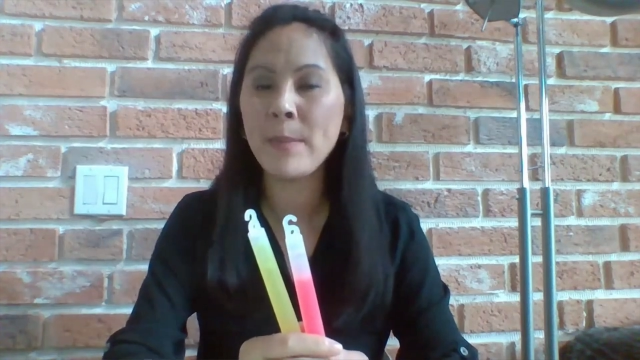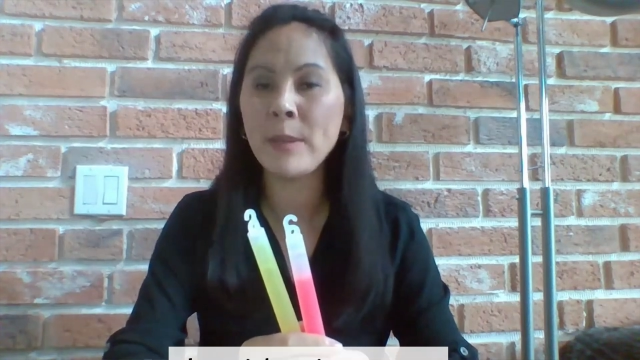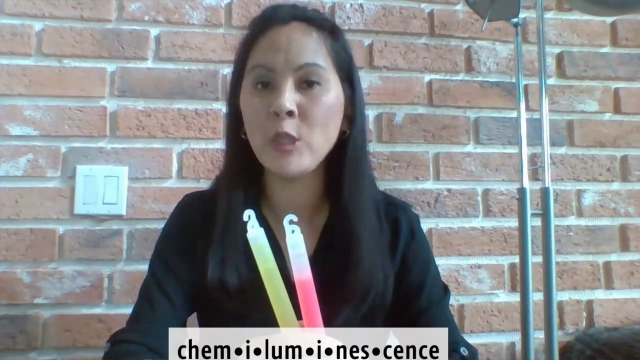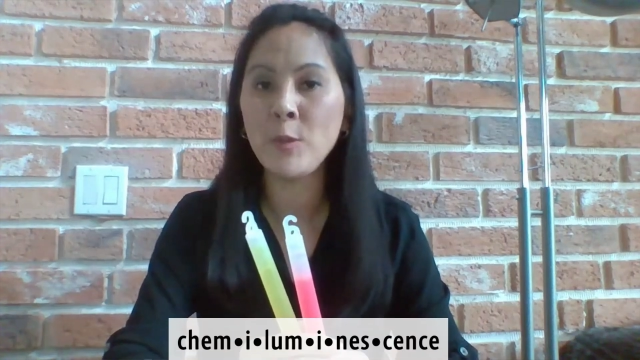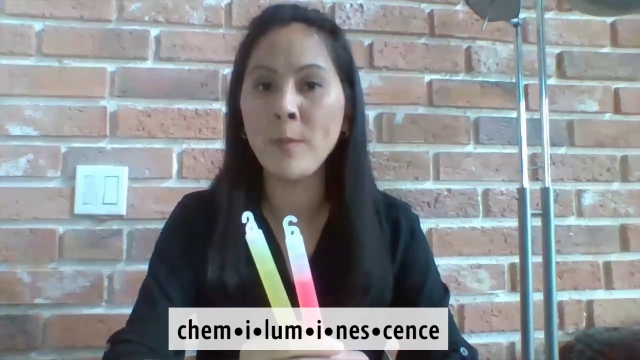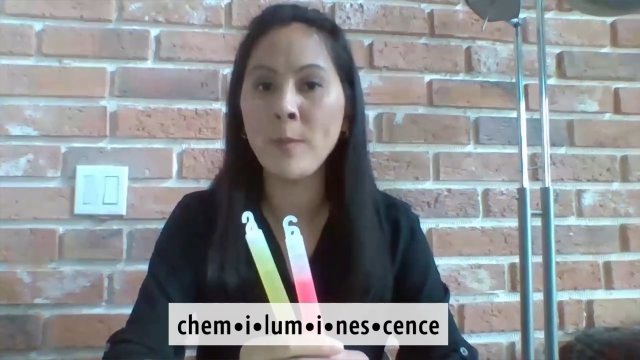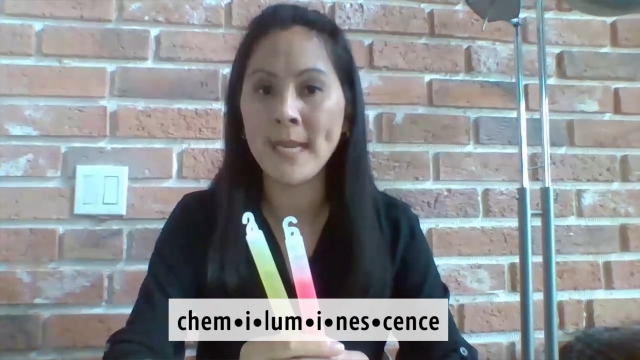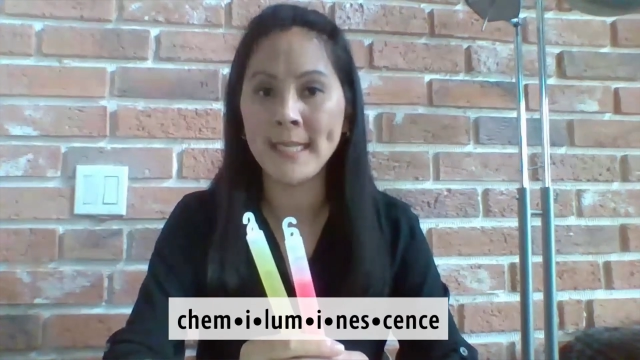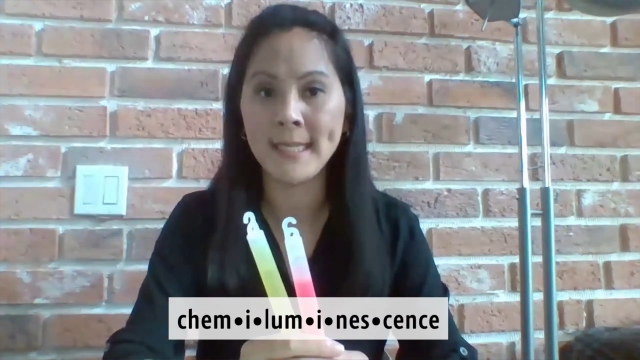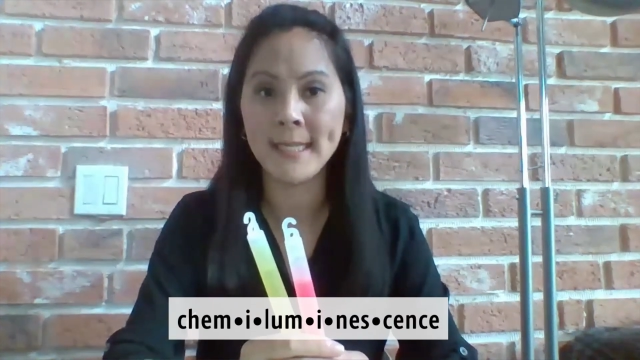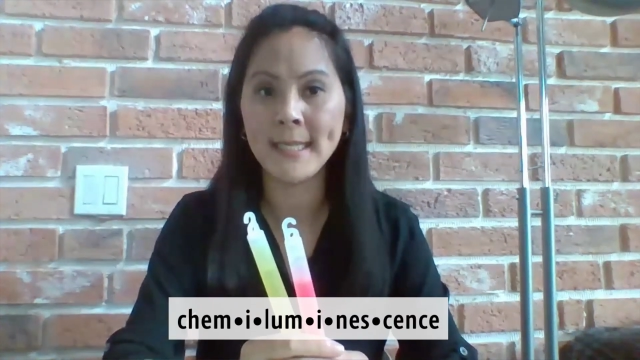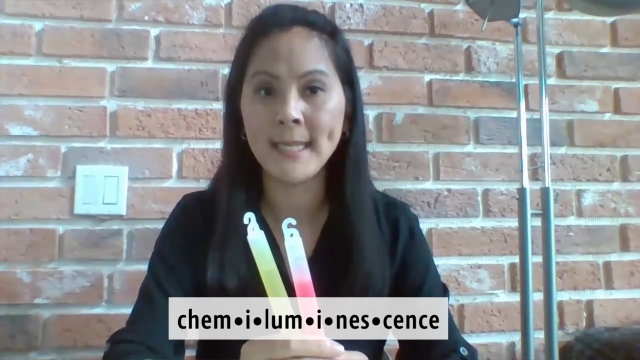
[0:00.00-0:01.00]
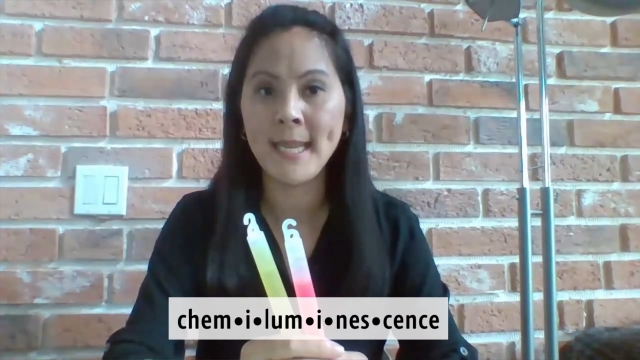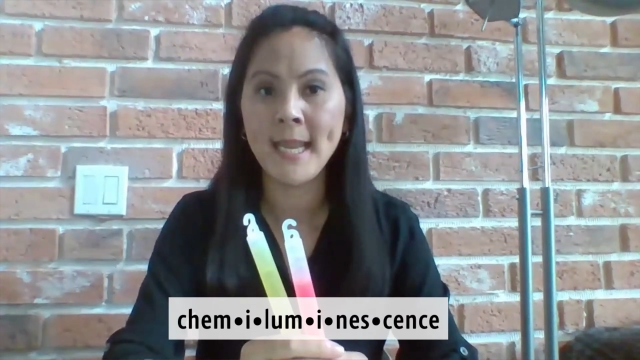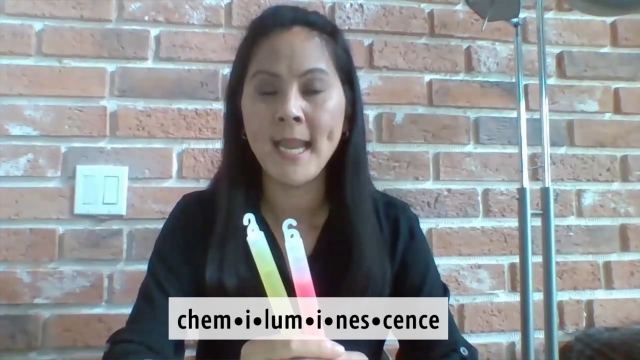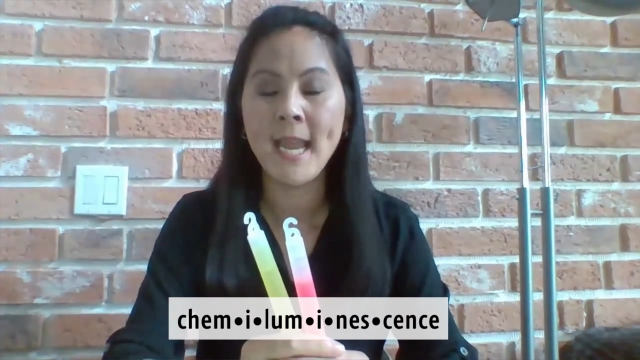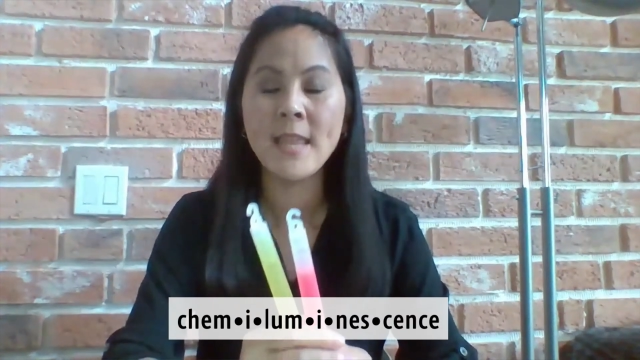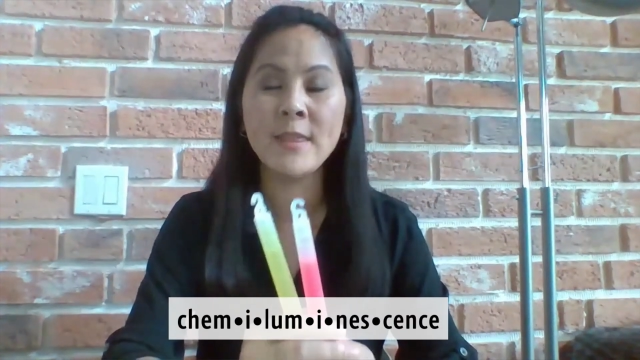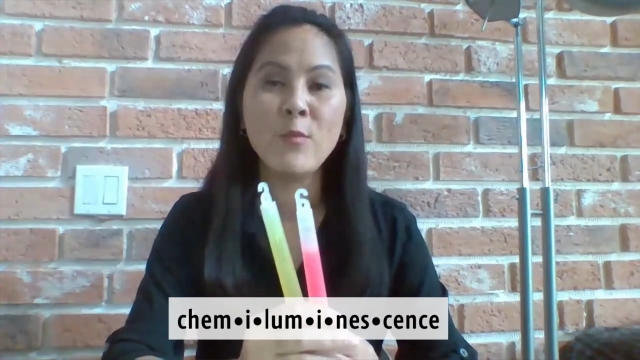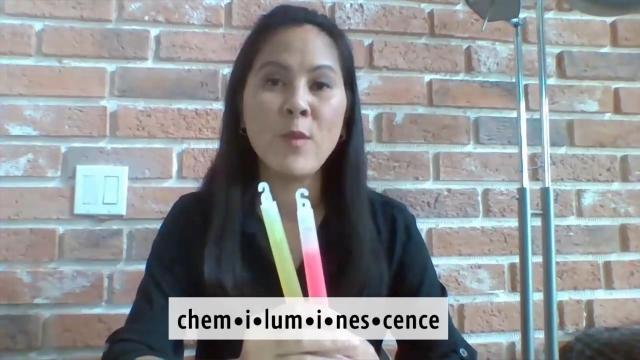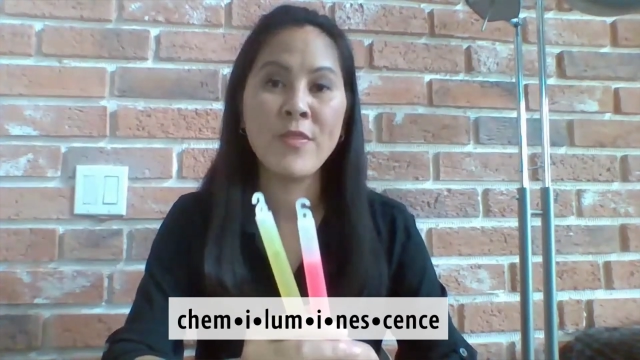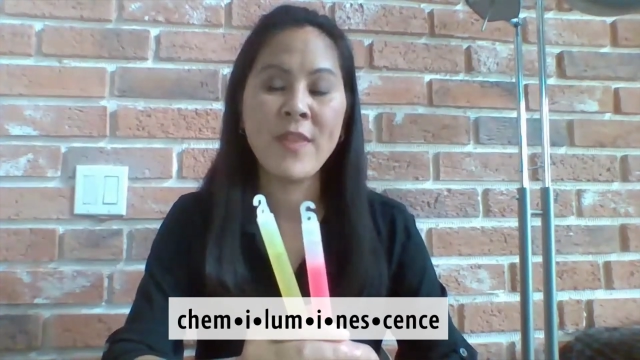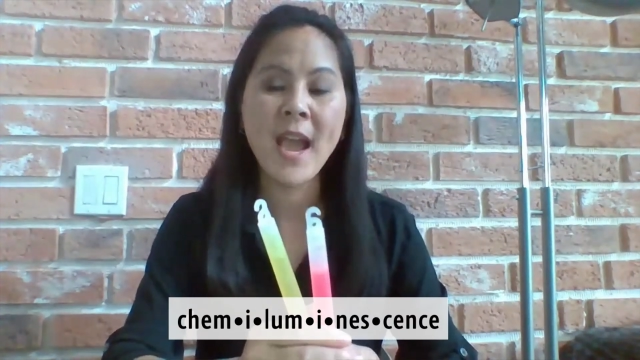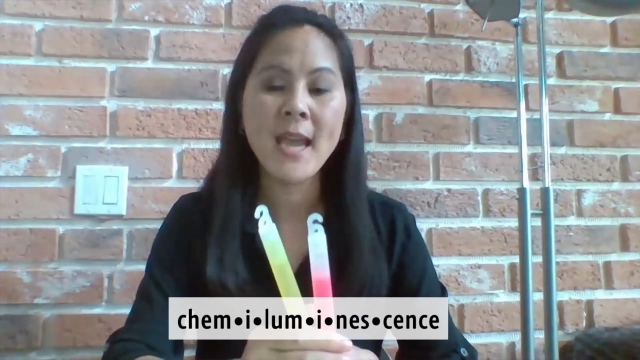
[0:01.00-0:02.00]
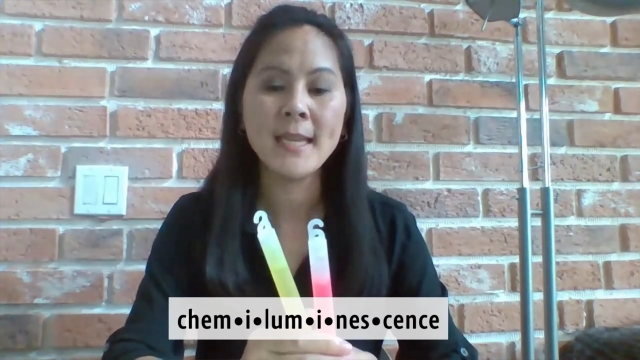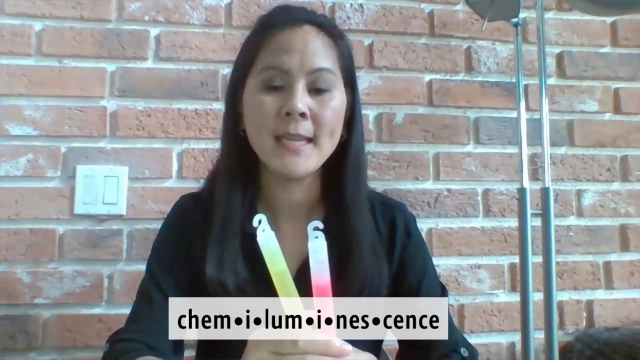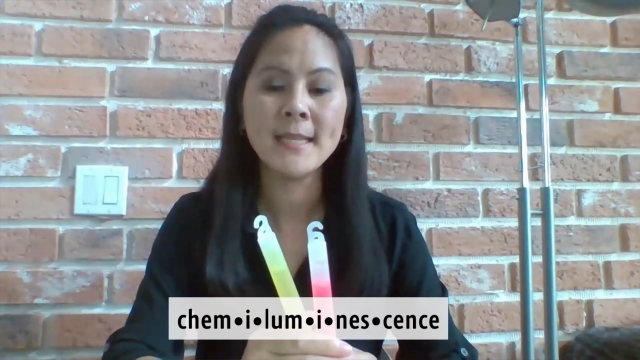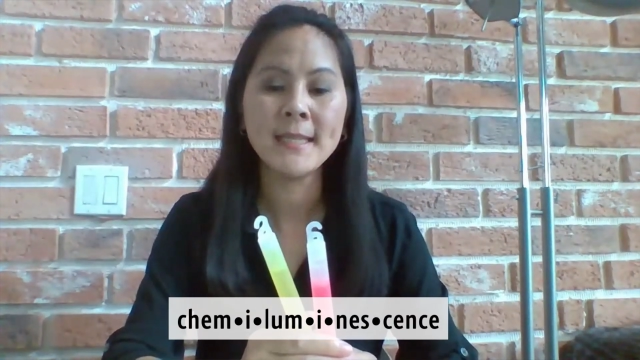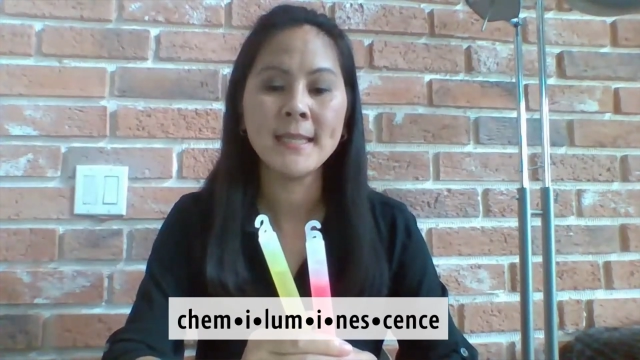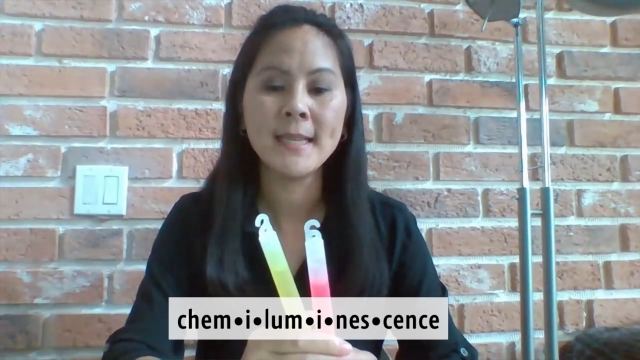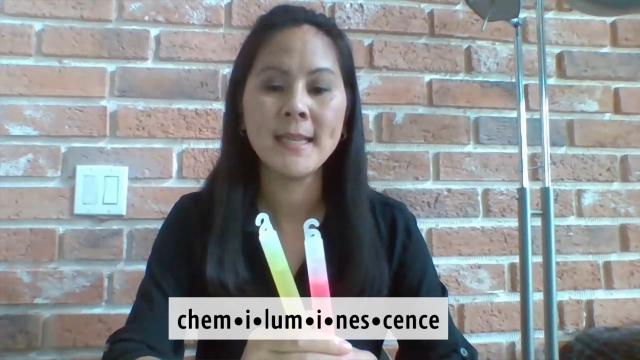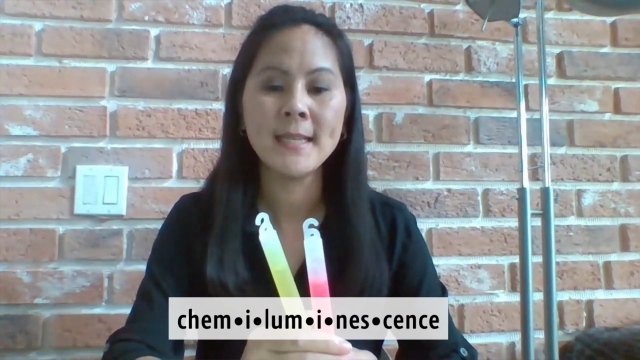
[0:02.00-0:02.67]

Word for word: chemiluminescence. And what that is,